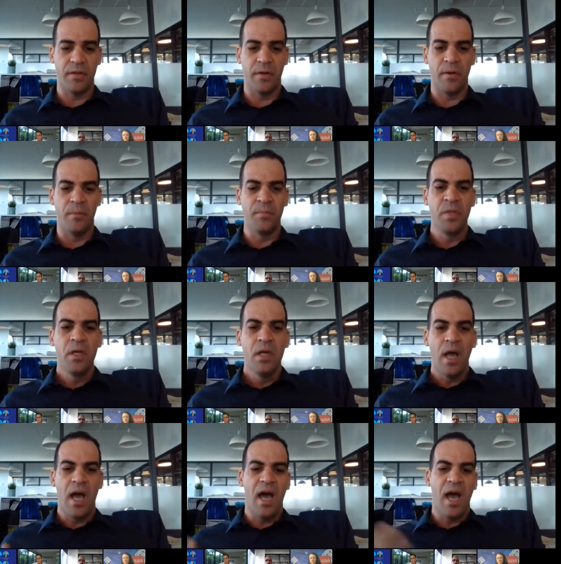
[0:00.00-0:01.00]
So
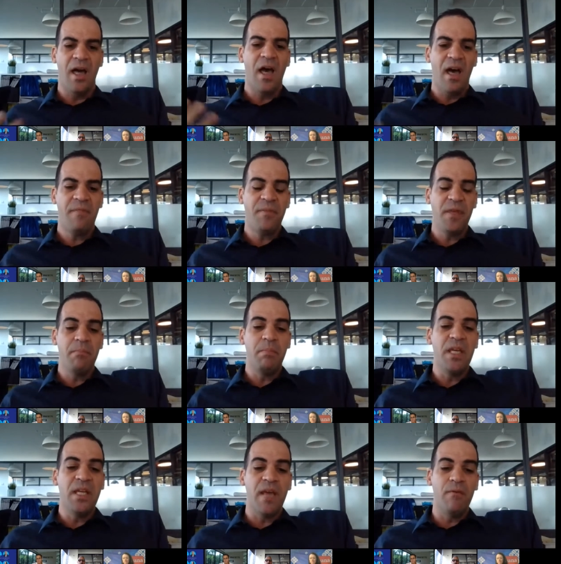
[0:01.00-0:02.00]
I think
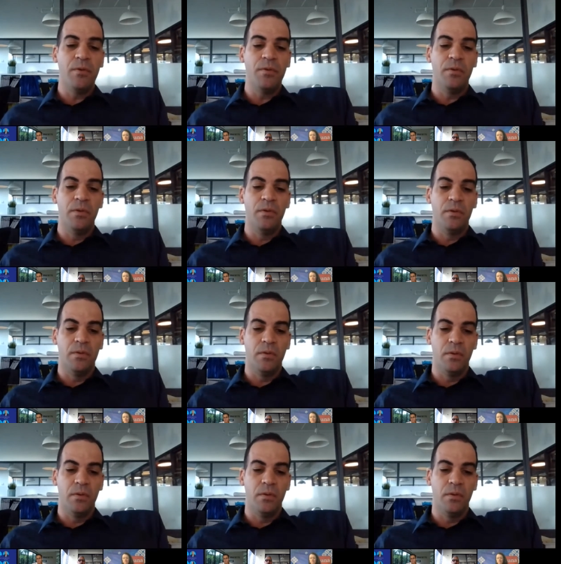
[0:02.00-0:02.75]
being able to